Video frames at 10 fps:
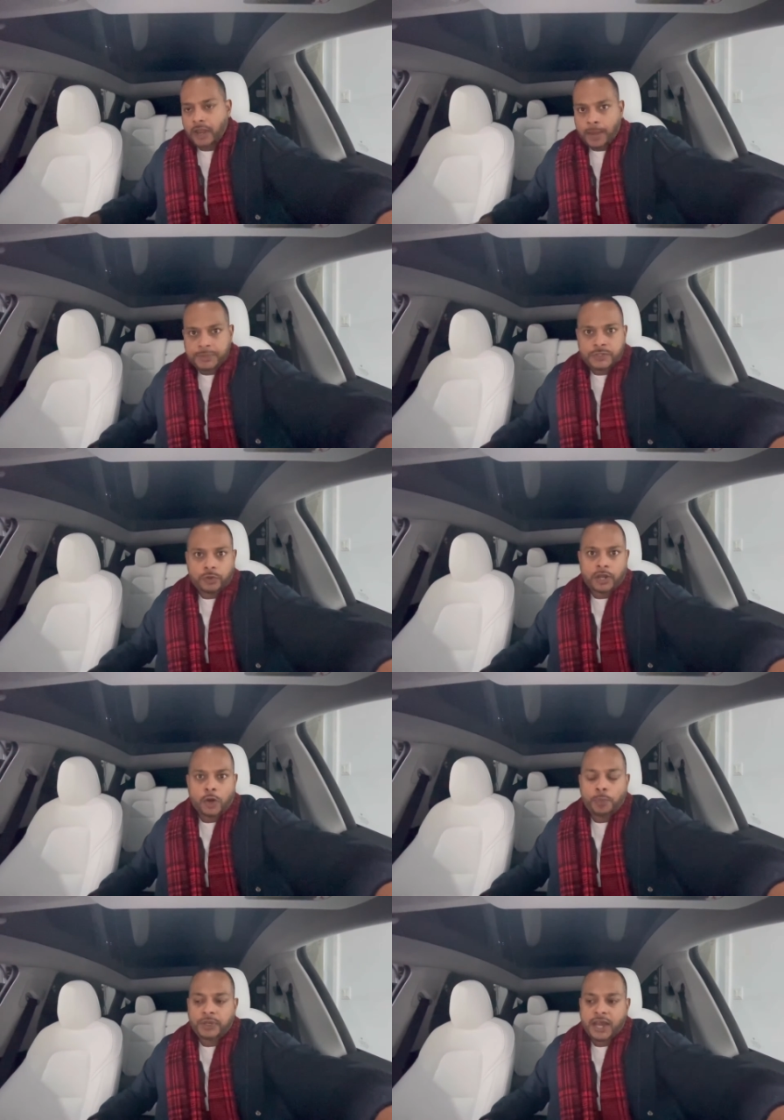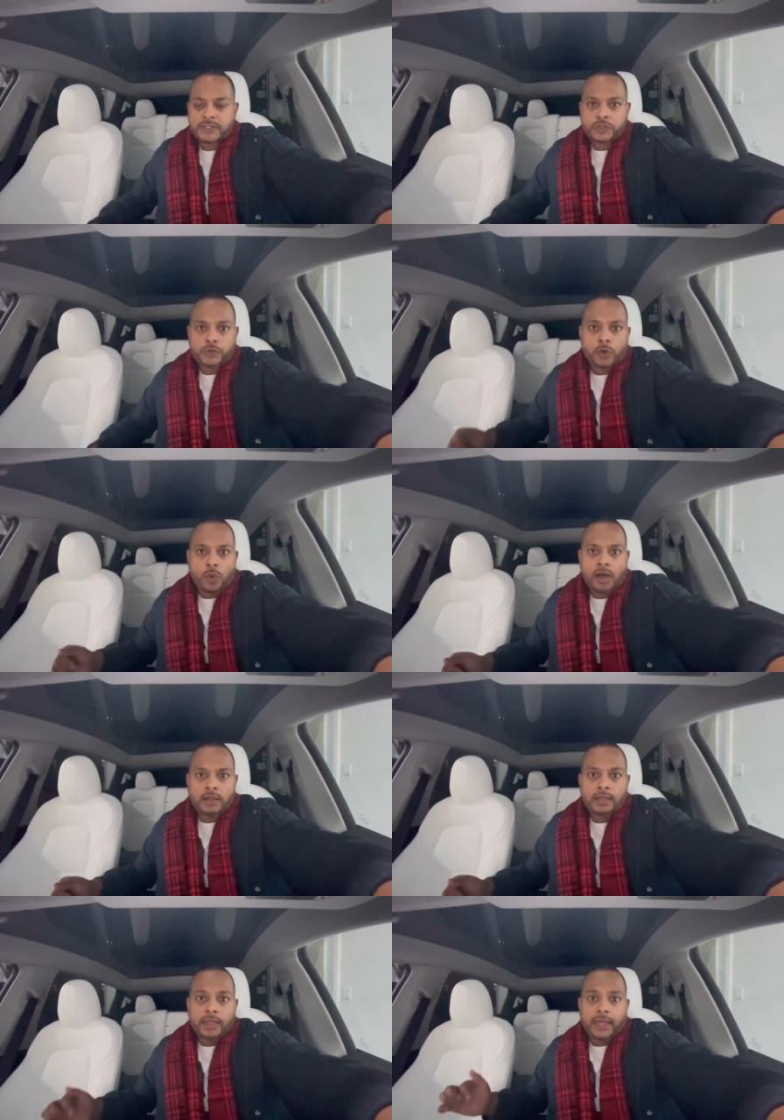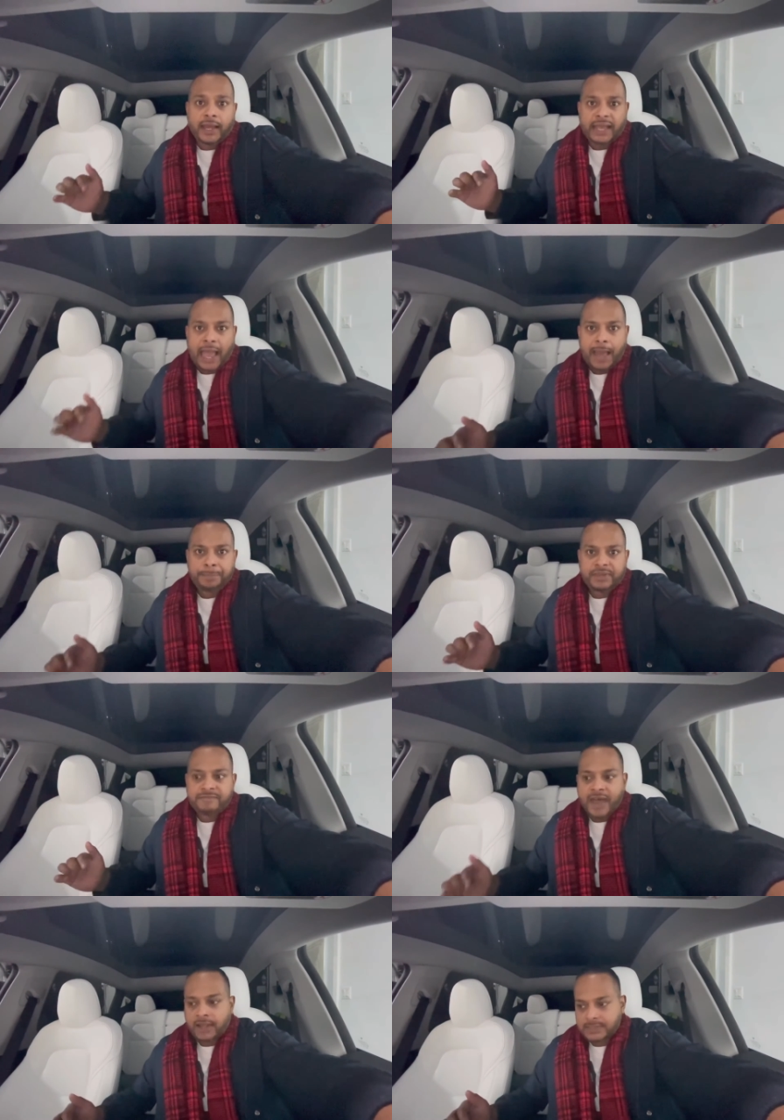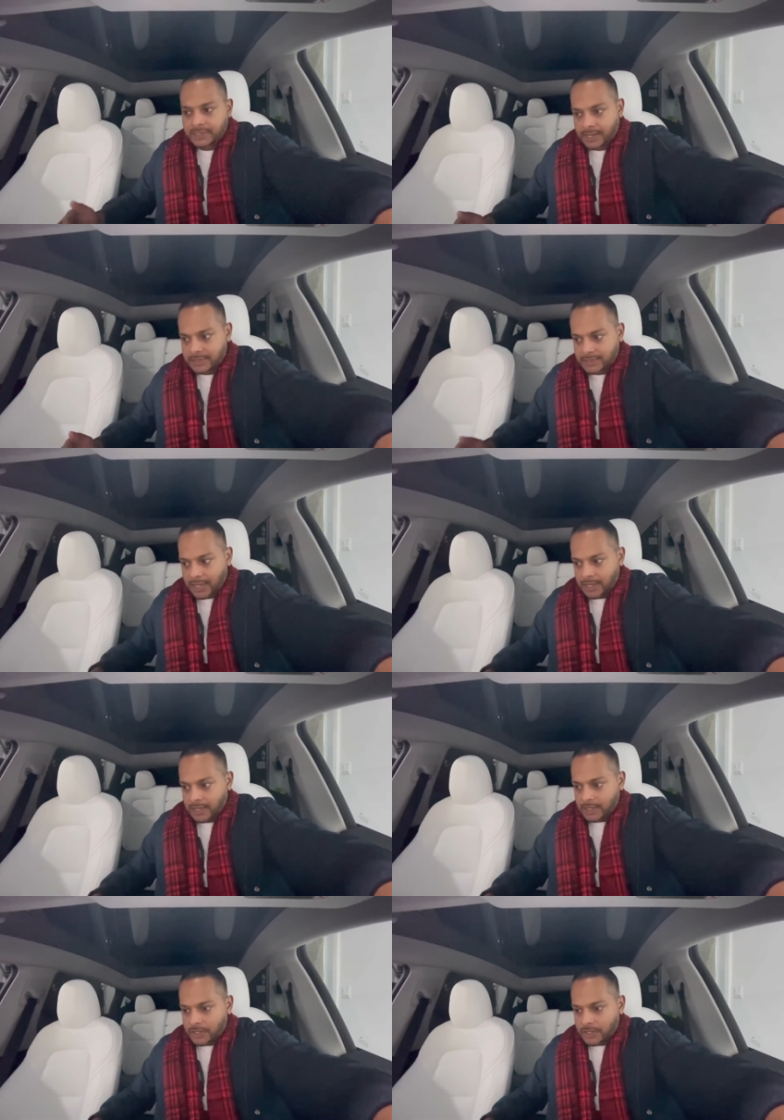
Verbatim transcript: episode. I hope you guys are doing well, and happy Valentine's Day.